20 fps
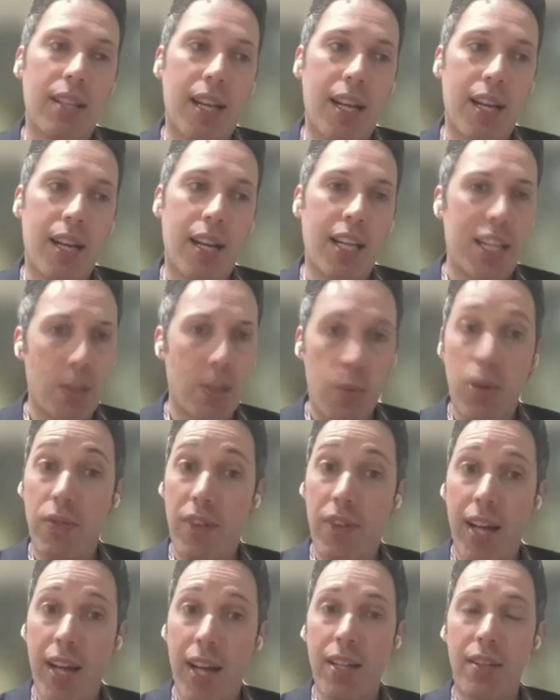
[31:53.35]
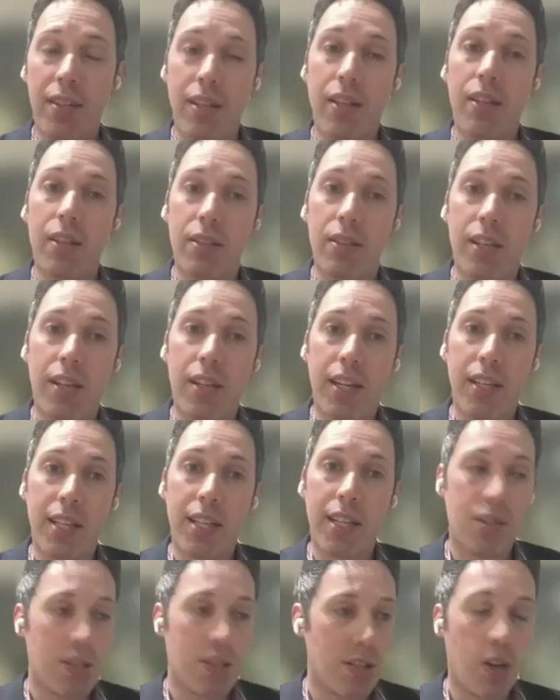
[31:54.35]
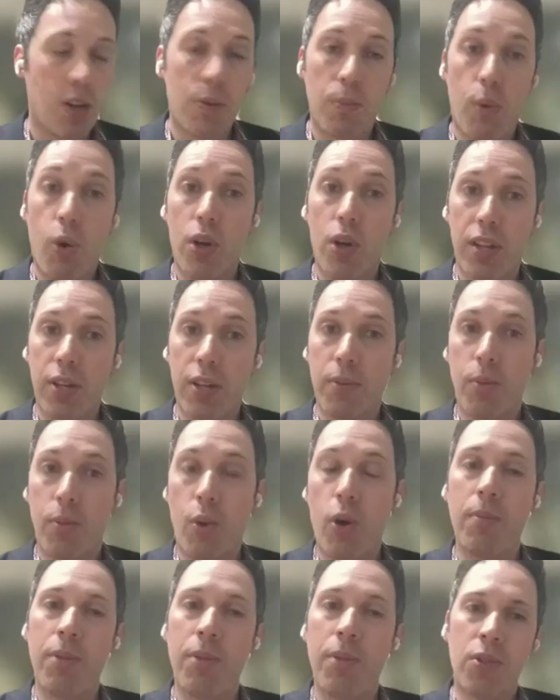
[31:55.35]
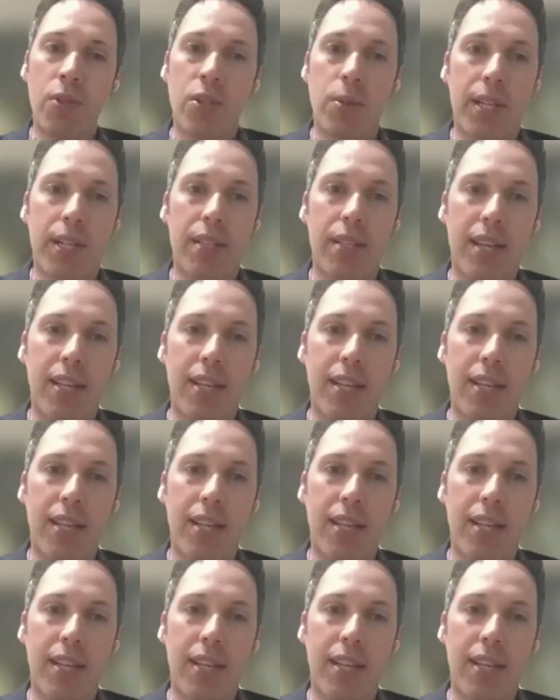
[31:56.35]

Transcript: uh, and then we find that they're they're at least you know more they're more immune to it,